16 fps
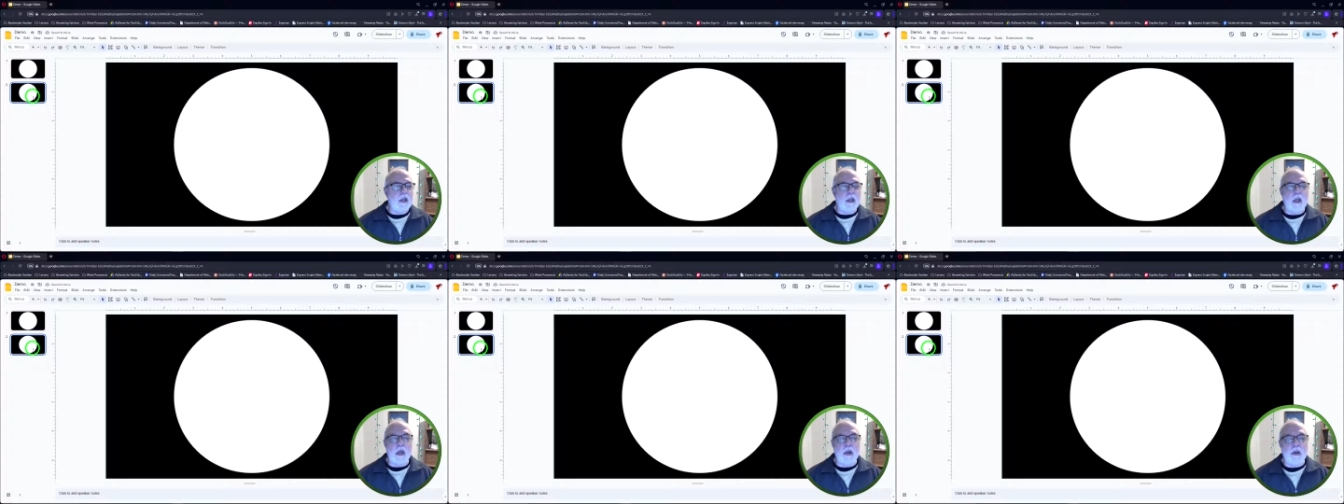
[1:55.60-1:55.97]

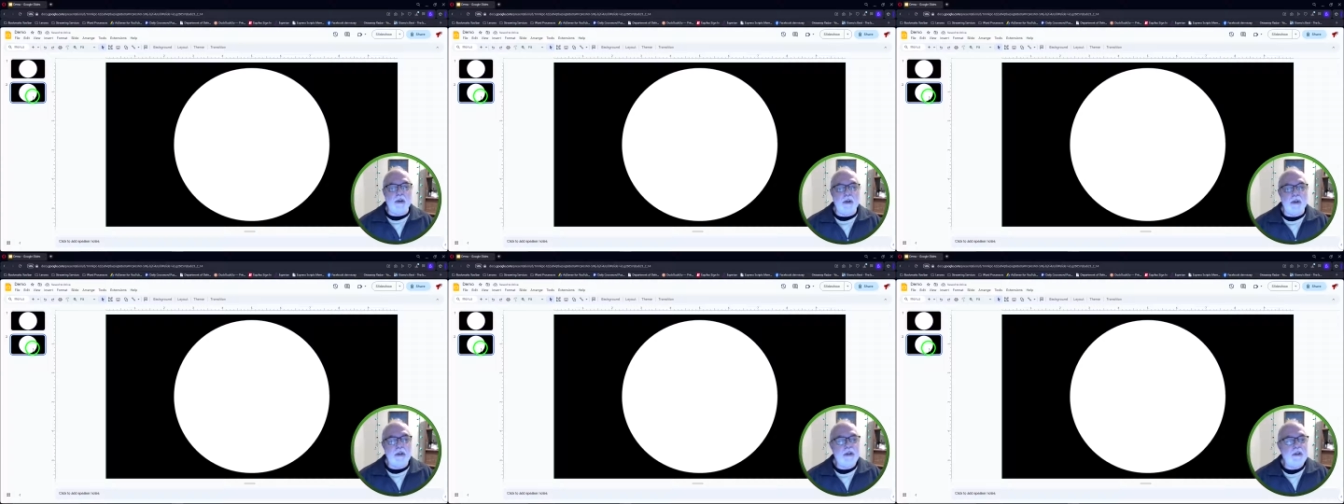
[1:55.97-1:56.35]
Now
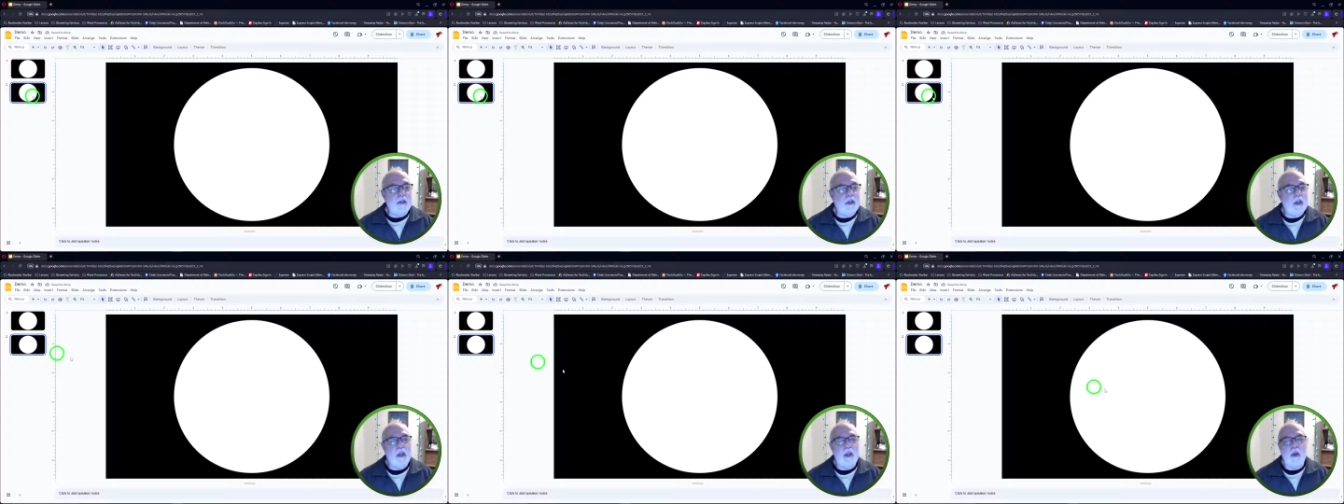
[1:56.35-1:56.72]

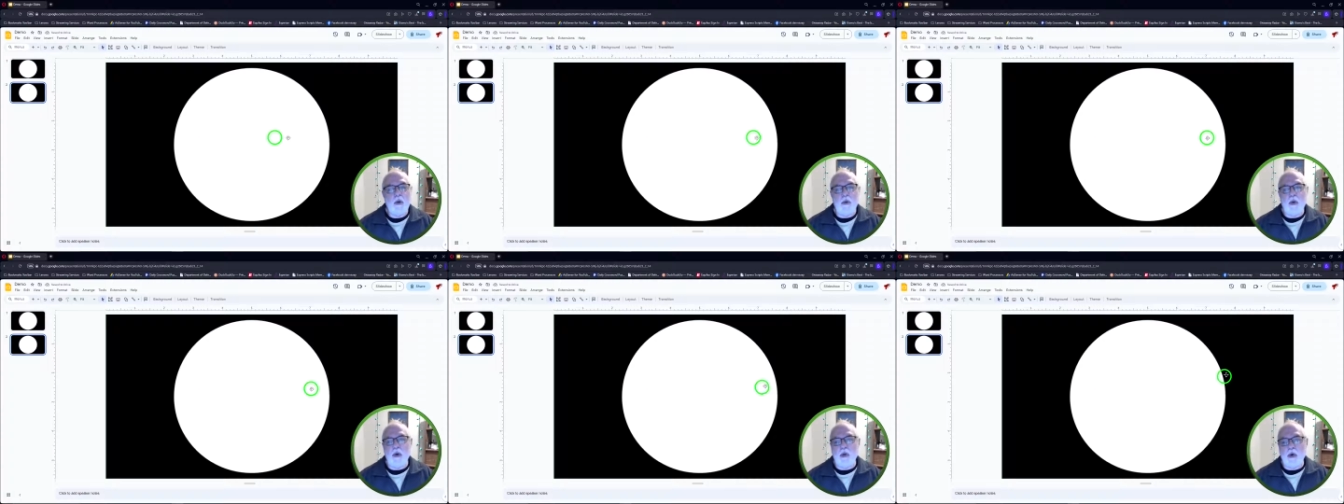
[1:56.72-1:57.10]
this
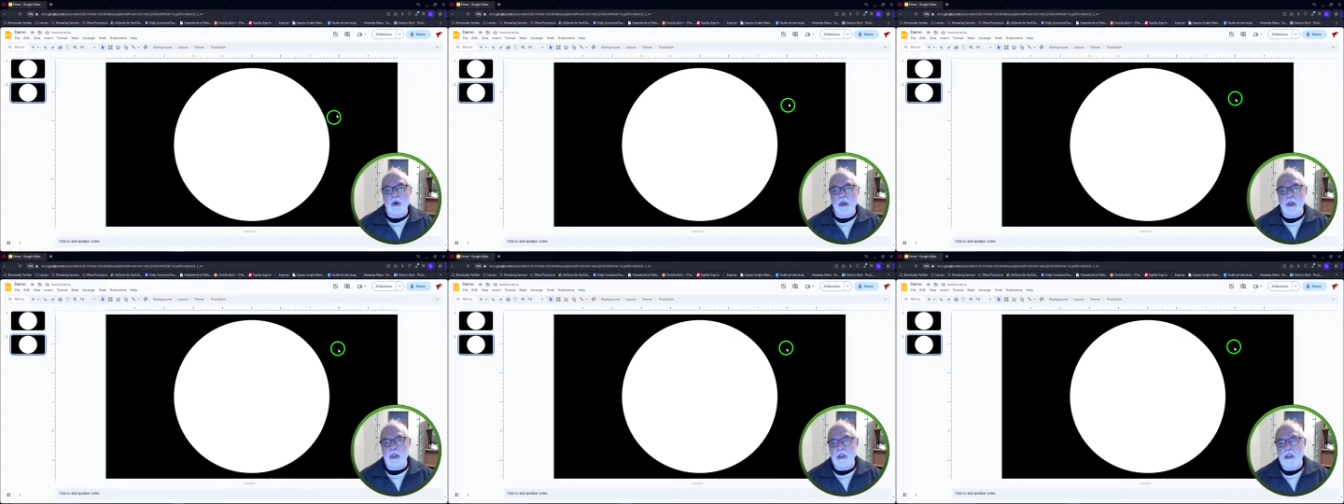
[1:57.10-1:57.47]
we
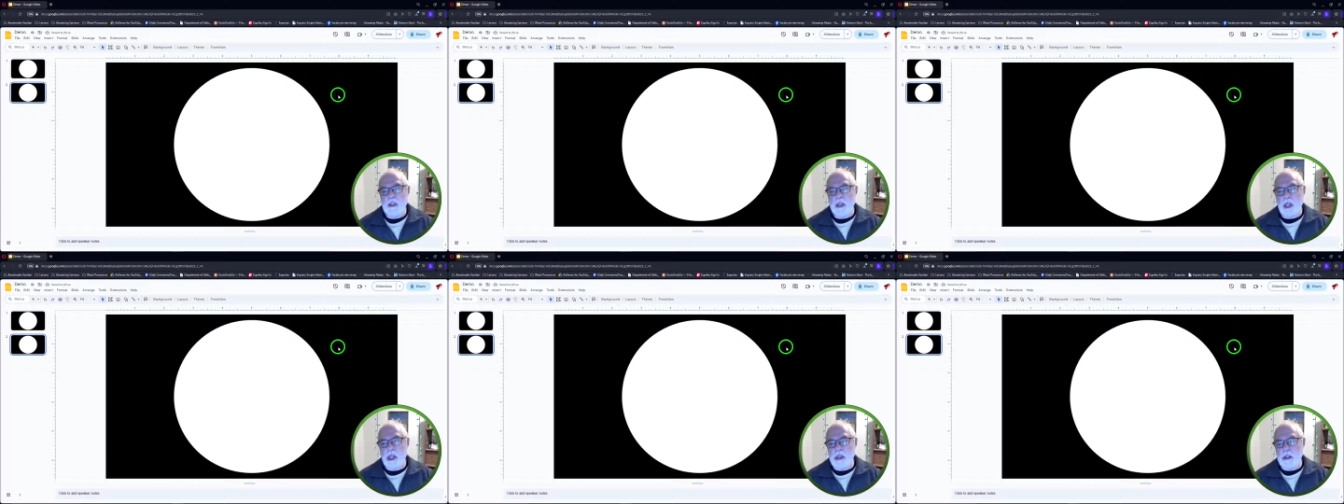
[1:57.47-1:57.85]
want to
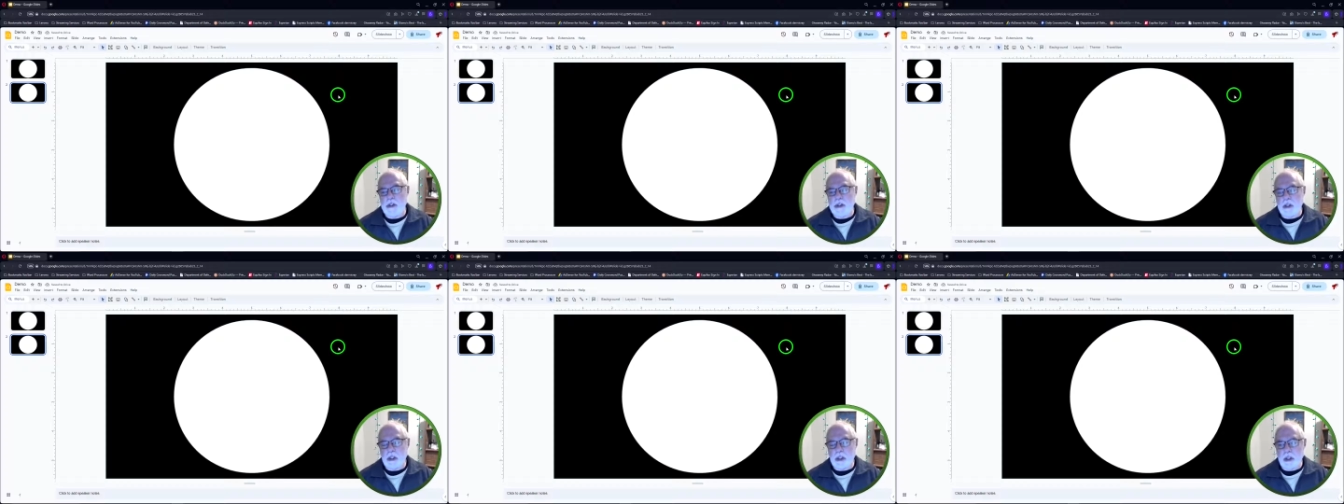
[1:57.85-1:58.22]

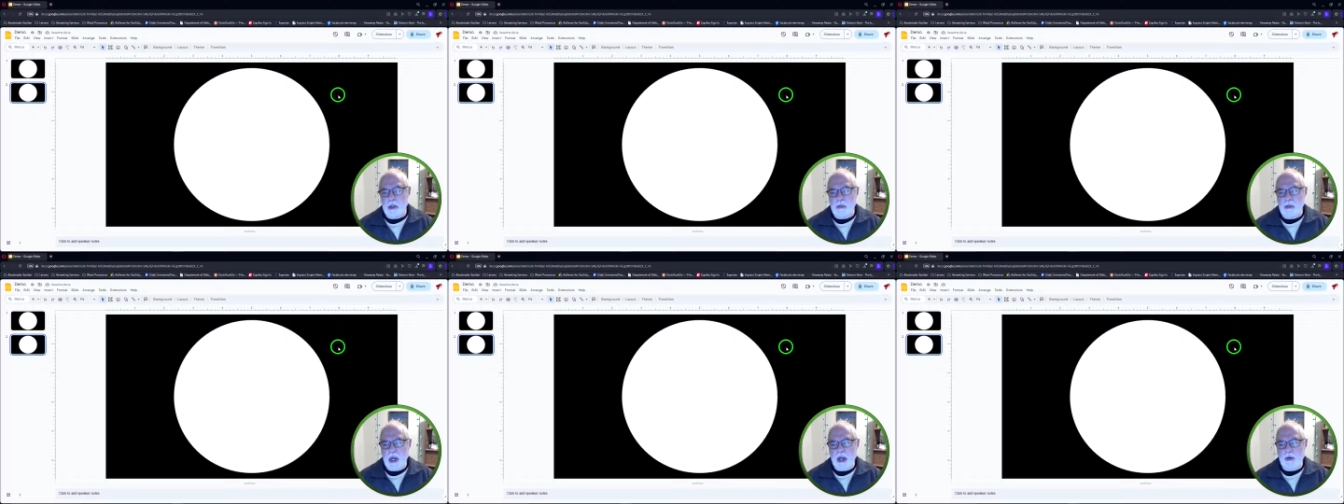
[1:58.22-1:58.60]
change
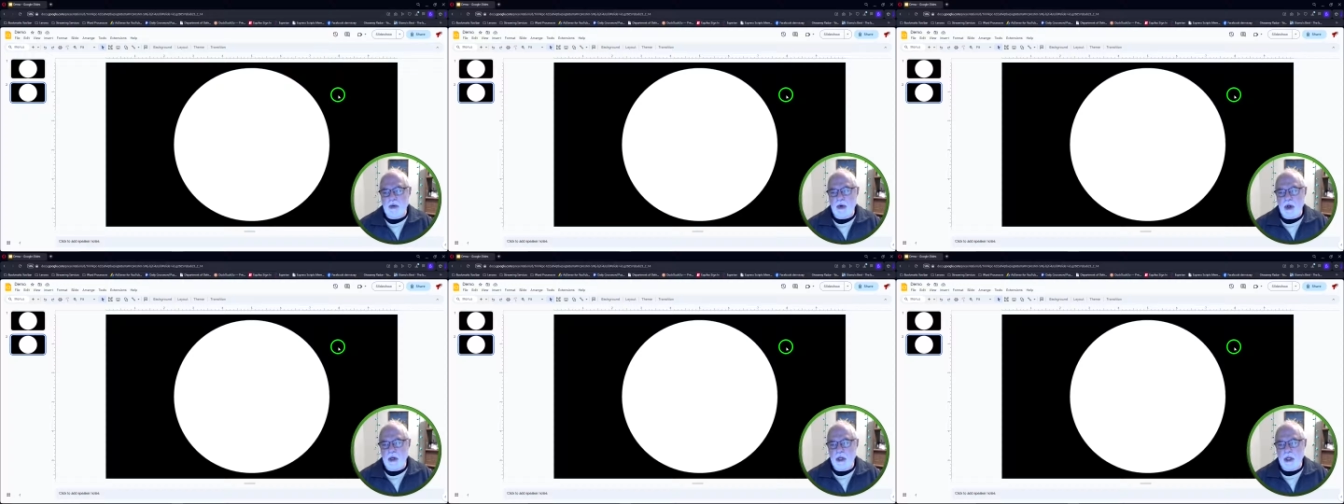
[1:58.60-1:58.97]
the
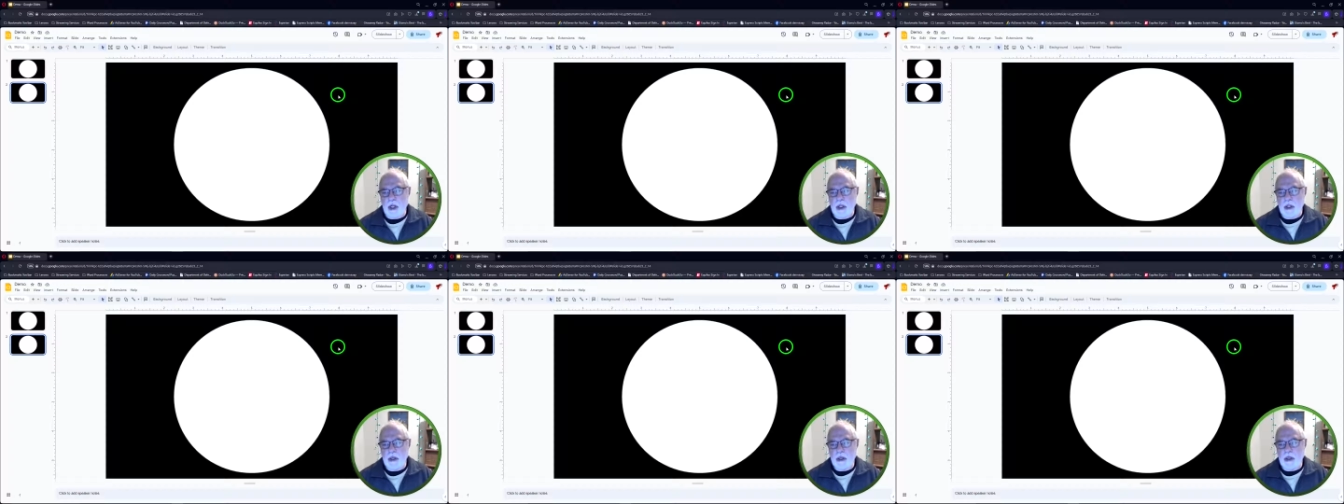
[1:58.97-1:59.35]
background
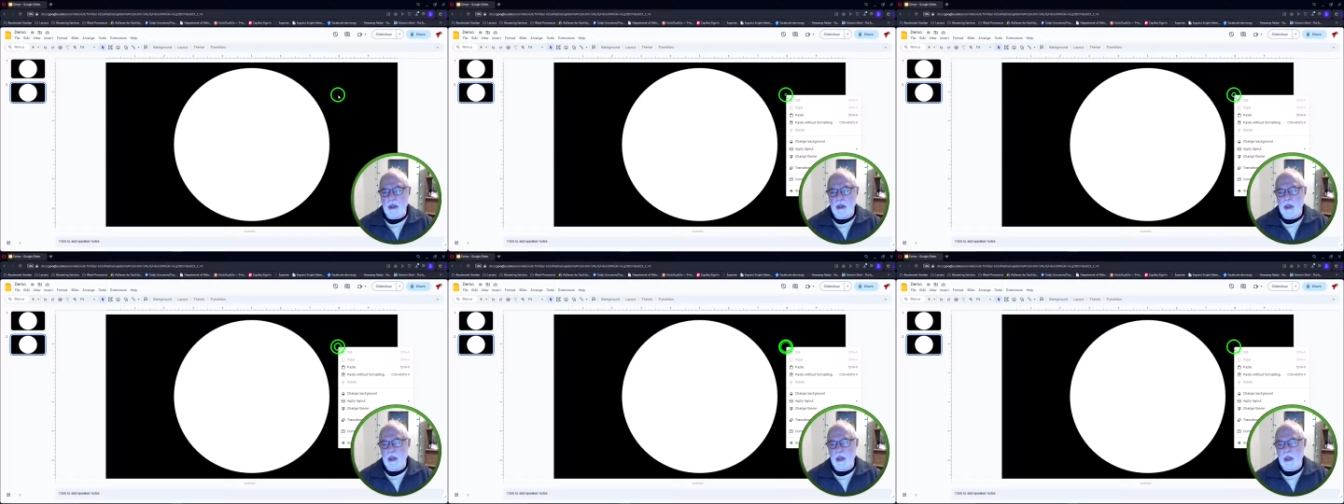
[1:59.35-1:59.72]

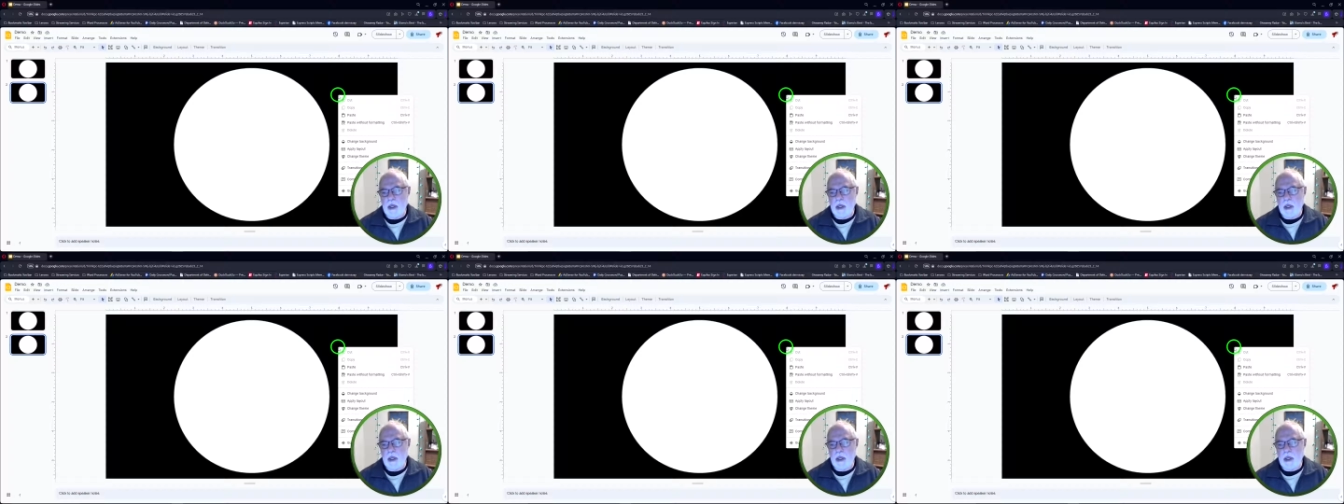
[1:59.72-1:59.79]
color.